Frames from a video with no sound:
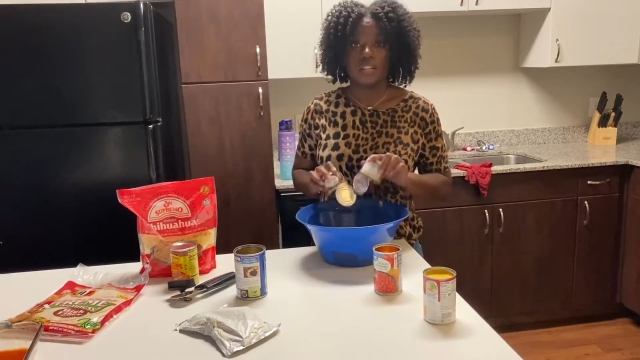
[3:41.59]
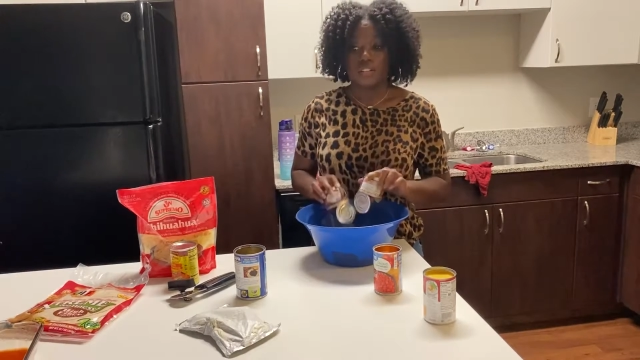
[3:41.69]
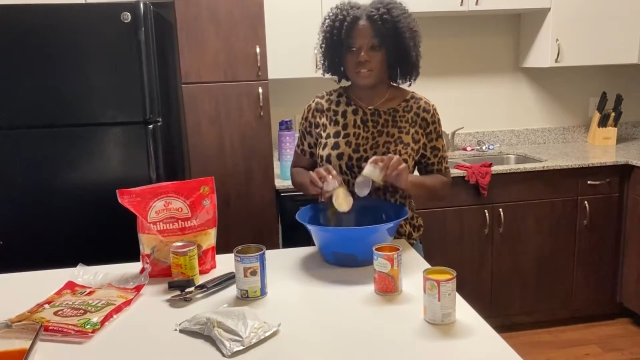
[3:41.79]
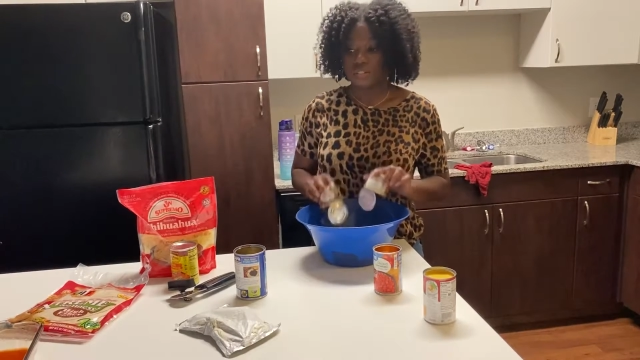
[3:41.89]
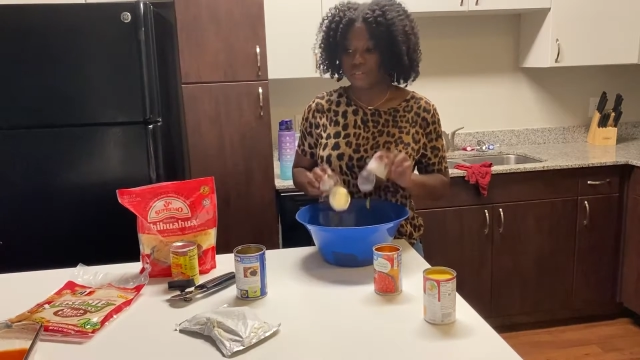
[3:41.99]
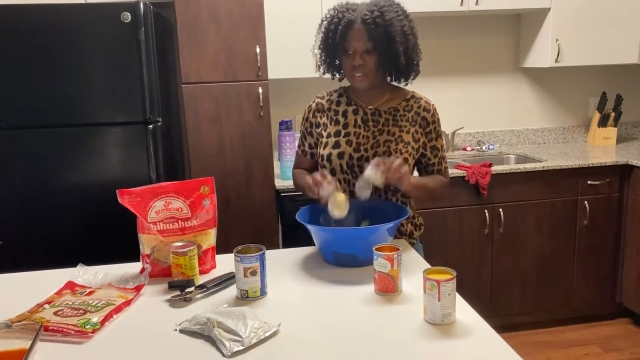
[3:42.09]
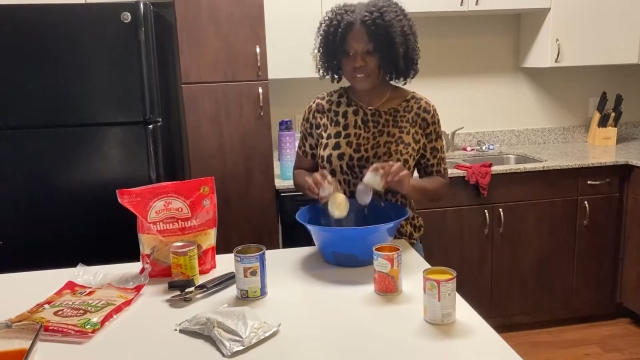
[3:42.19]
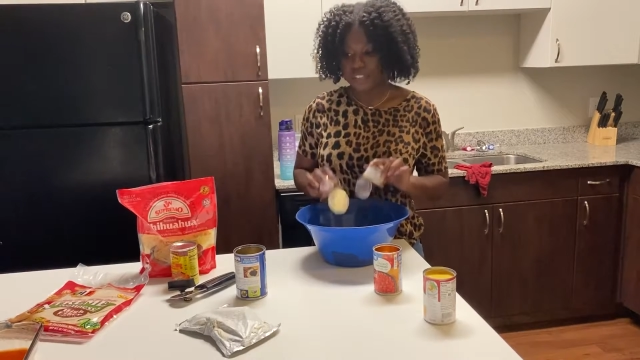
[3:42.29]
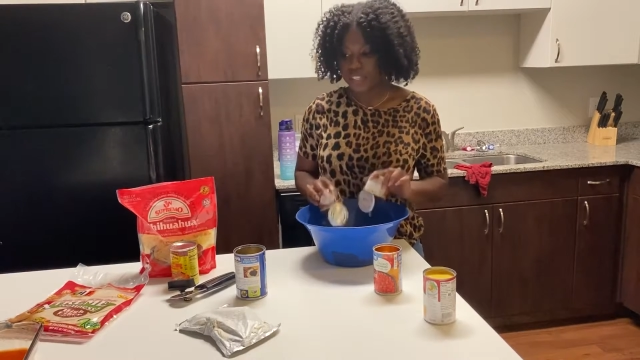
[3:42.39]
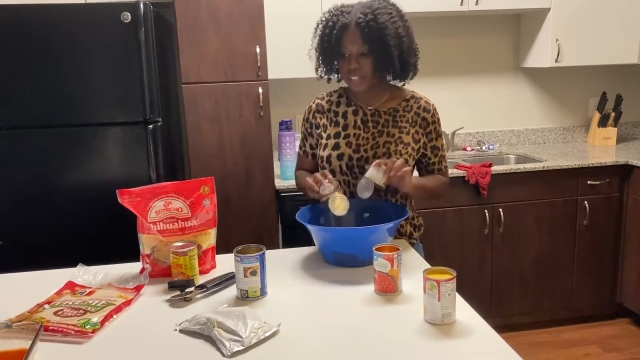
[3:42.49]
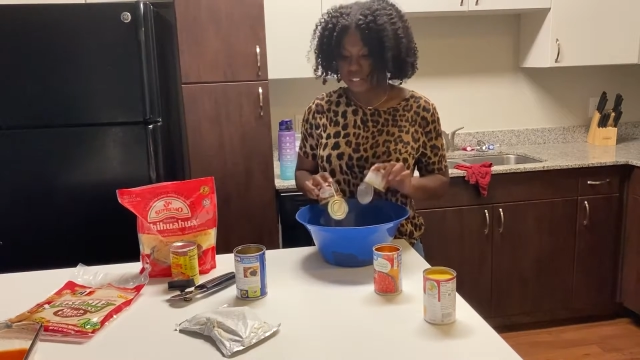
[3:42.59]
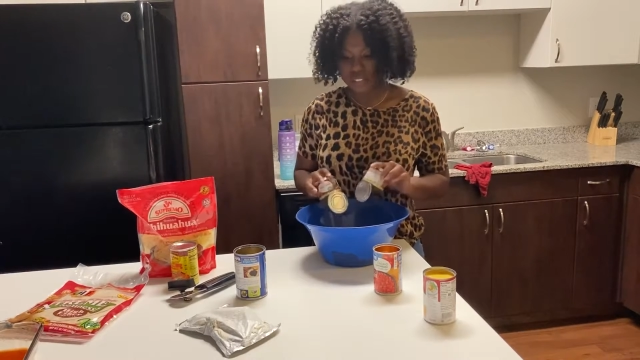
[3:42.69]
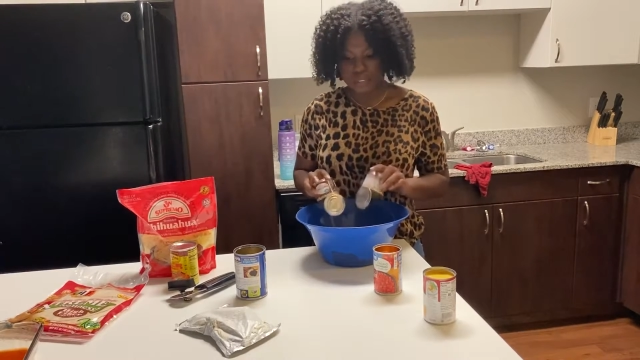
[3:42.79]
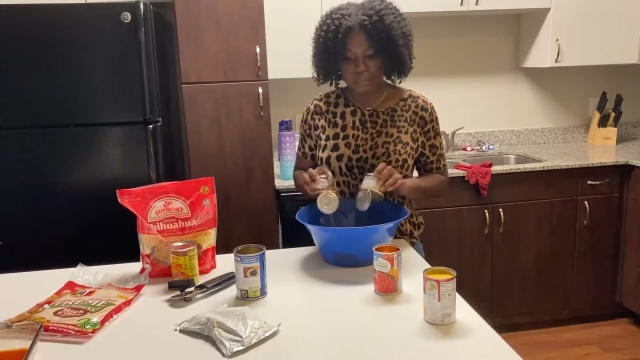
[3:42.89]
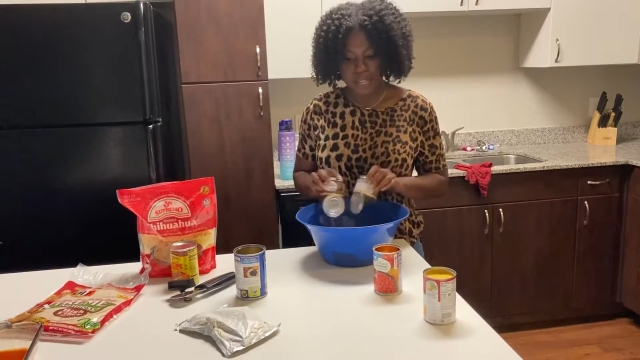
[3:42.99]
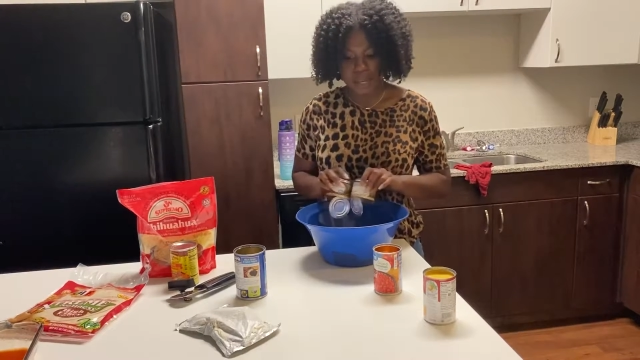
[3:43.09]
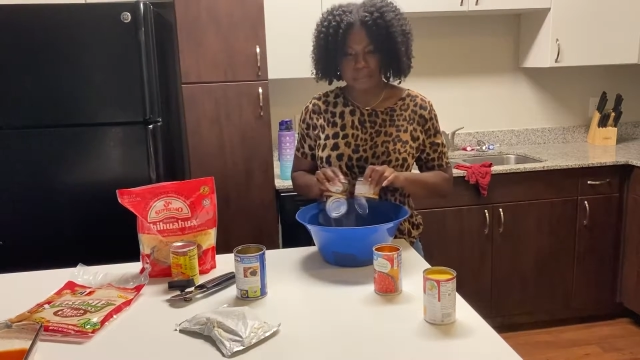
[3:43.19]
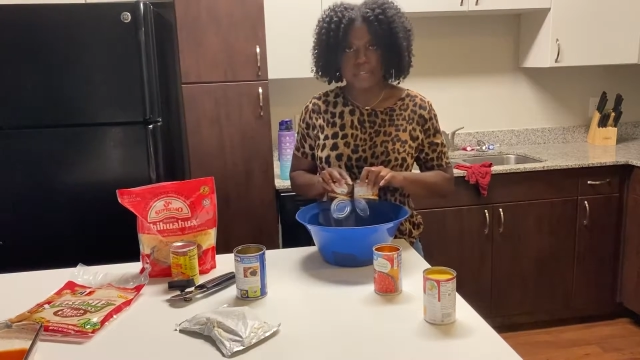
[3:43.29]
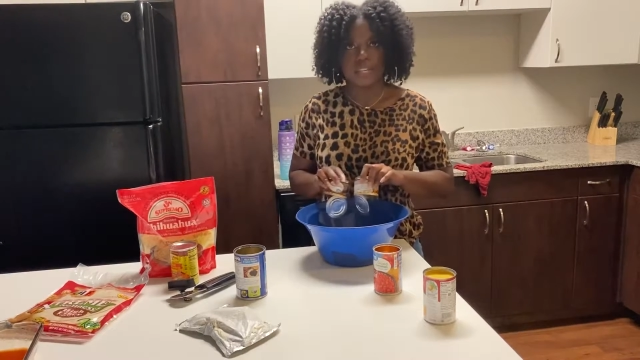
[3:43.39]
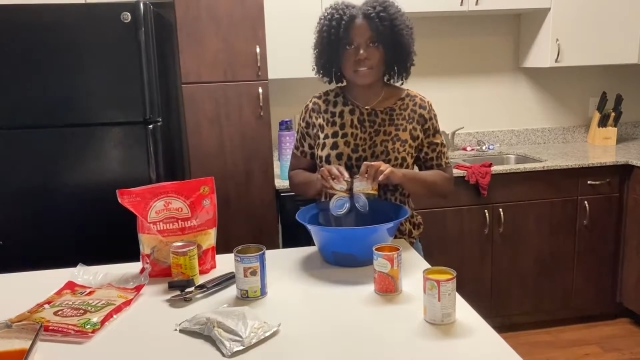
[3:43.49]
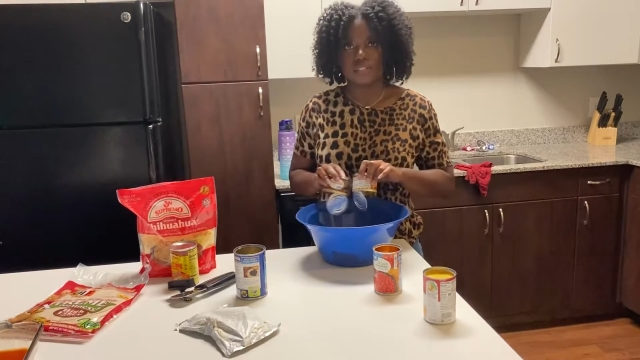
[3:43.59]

So everything else, the black beans,